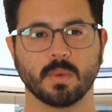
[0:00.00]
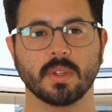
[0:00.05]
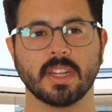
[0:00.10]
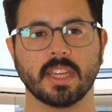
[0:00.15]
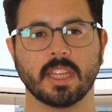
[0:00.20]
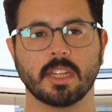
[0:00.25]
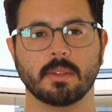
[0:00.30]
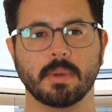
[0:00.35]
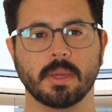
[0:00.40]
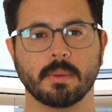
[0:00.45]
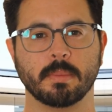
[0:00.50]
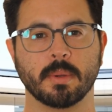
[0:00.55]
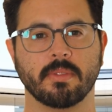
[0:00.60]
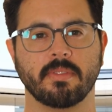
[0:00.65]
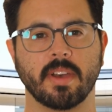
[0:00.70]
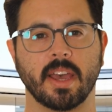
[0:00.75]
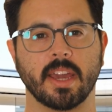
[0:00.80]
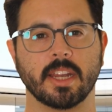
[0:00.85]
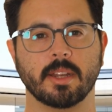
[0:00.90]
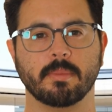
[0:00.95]
will need to be
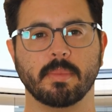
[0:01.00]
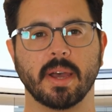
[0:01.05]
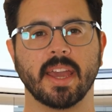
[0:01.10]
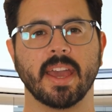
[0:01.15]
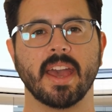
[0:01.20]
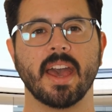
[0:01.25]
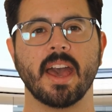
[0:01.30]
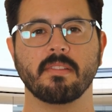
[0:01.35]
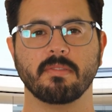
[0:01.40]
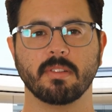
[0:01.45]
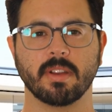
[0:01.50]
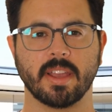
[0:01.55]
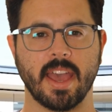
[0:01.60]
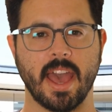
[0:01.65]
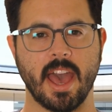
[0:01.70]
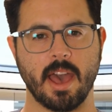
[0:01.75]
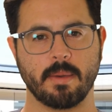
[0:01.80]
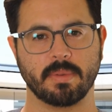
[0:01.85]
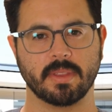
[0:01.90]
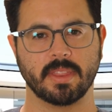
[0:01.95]
provided by every
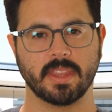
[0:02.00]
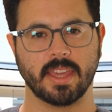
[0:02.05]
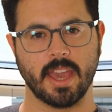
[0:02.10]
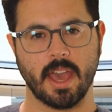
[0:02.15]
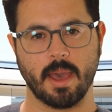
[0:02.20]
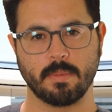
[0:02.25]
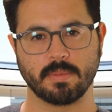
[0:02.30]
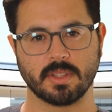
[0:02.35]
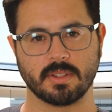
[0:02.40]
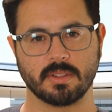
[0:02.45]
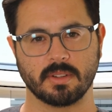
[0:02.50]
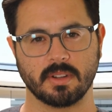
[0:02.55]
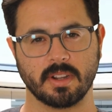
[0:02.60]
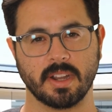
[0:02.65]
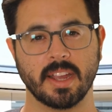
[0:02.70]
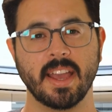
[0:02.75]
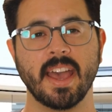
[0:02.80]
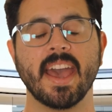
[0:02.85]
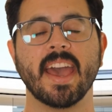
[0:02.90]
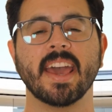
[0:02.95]
app in the App
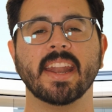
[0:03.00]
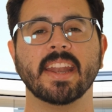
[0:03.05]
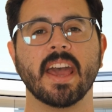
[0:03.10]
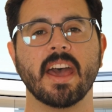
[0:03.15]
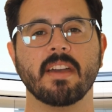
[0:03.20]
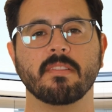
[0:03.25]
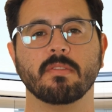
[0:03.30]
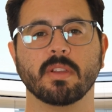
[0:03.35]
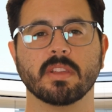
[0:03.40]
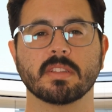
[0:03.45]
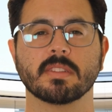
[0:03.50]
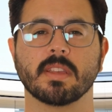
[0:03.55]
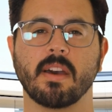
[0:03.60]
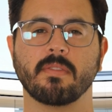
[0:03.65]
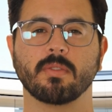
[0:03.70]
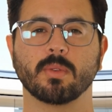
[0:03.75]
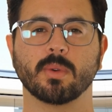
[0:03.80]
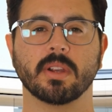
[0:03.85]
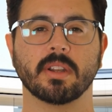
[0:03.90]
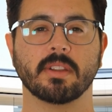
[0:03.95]
Store and every
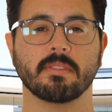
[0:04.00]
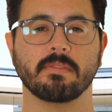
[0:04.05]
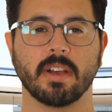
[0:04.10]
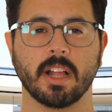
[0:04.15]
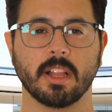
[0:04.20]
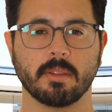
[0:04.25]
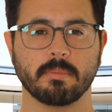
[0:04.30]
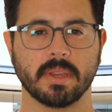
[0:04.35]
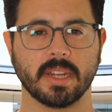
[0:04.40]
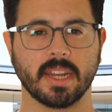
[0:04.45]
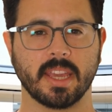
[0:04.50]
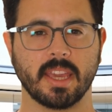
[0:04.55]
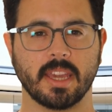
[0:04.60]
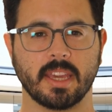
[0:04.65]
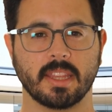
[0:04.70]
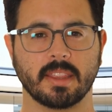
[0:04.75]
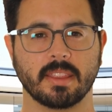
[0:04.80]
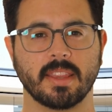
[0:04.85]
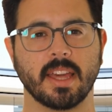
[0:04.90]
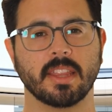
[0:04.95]
software development
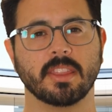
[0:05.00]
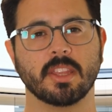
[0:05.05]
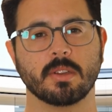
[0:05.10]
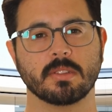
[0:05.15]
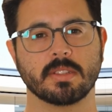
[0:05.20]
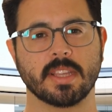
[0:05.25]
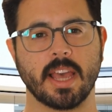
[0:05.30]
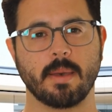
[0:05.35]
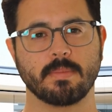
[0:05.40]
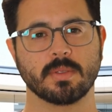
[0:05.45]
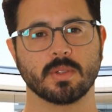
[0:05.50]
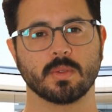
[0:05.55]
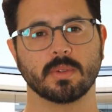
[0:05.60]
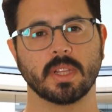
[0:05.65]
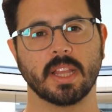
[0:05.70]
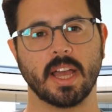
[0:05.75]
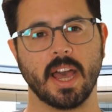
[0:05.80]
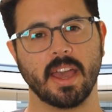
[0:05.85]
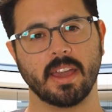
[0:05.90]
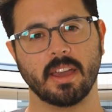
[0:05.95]
kit that those apps
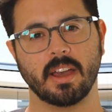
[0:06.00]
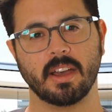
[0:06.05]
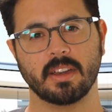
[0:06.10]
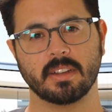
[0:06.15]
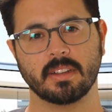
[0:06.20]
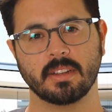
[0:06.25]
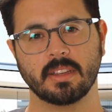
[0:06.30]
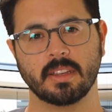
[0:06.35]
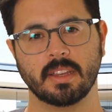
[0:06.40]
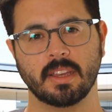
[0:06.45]
rely on.